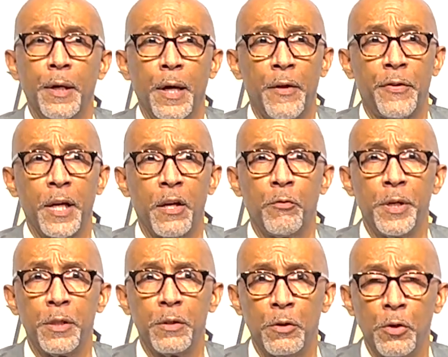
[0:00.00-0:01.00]
I think if
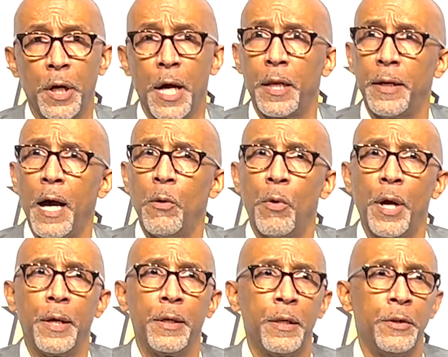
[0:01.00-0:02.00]
we look at it that
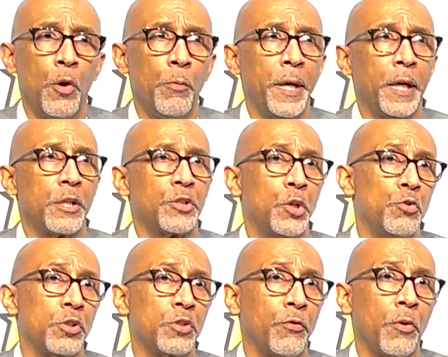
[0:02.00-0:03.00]
way and don't make
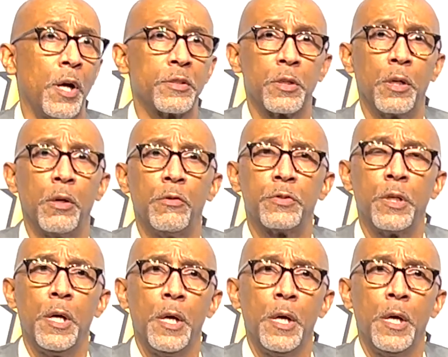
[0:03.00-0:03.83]
excuses for ourselves,